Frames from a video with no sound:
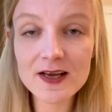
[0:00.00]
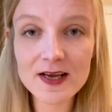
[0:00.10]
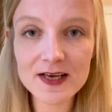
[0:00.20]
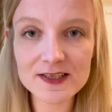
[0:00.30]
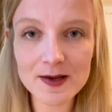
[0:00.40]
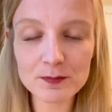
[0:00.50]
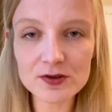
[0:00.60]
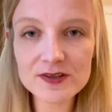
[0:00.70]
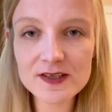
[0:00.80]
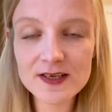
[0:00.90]

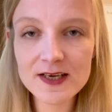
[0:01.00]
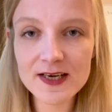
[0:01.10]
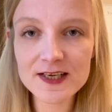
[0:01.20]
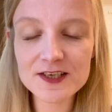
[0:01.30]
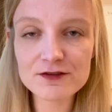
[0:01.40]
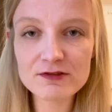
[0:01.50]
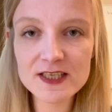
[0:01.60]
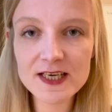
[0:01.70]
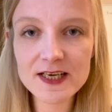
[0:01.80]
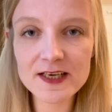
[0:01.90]
Examples: it is
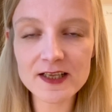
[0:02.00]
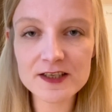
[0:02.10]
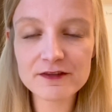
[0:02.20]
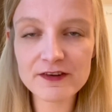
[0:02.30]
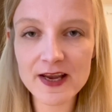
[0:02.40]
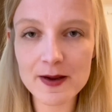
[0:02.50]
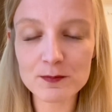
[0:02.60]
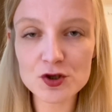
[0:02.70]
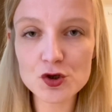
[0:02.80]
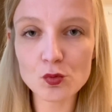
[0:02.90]
ridiculous for him
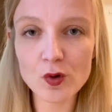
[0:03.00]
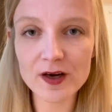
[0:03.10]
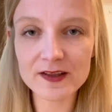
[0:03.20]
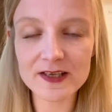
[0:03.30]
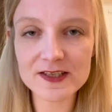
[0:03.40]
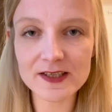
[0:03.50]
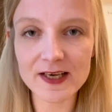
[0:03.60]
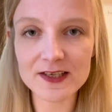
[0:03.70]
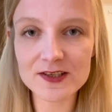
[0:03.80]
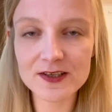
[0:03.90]
to work this
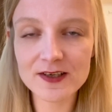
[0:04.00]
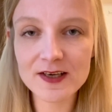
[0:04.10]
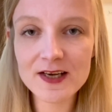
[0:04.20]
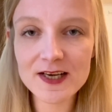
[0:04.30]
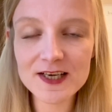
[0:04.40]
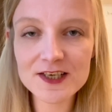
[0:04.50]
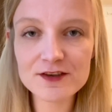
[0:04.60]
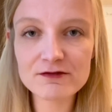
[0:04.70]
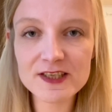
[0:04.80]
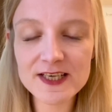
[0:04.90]
late. It is
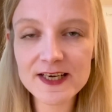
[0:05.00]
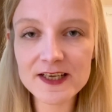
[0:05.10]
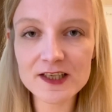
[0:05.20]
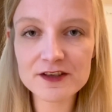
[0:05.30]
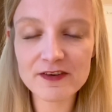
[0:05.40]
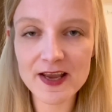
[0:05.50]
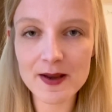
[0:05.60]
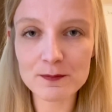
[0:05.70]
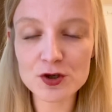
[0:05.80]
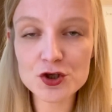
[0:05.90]
ridiculous for
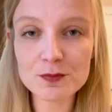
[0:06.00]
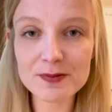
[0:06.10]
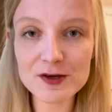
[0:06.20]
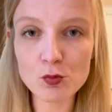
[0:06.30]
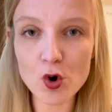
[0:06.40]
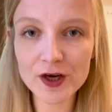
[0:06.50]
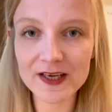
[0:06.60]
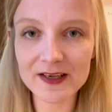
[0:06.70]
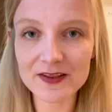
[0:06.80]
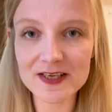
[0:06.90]
him to be
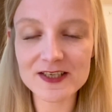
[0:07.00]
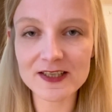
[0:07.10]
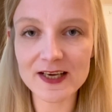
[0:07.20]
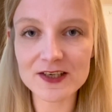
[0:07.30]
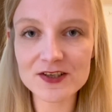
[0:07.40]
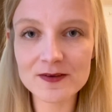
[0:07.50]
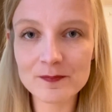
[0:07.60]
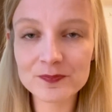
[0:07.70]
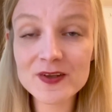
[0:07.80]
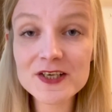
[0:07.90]
working this late.
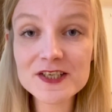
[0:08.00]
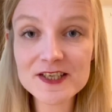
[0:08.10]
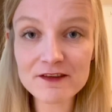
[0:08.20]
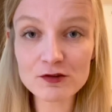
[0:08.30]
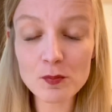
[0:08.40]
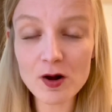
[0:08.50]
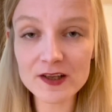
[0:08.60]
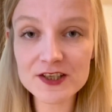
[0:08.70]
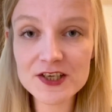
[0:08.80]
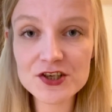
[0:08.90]
Several
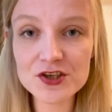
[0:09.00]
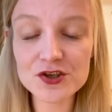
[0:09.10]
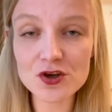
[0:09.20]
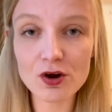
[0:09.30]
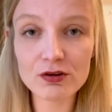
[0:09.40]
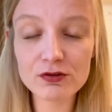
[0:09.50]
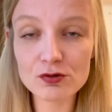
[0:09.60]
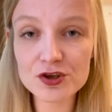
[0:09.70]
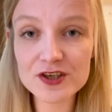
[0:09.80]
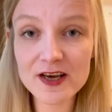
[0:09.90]
politicians are
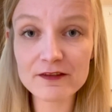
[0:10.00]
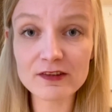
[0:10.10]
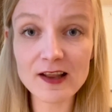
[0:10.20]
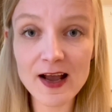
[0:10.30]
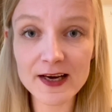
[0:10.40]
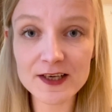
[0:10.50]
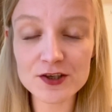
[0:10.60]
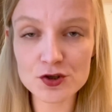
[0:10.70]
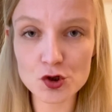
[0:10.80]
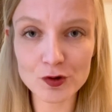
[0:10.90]
thought to have lied
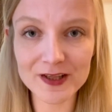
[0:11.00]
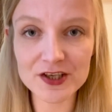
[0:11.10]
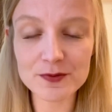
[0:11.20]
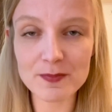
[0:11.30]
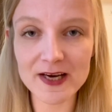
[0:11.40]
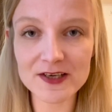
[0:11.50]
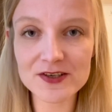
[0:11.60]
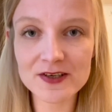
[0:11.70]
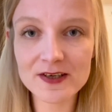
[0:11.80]
during the debate.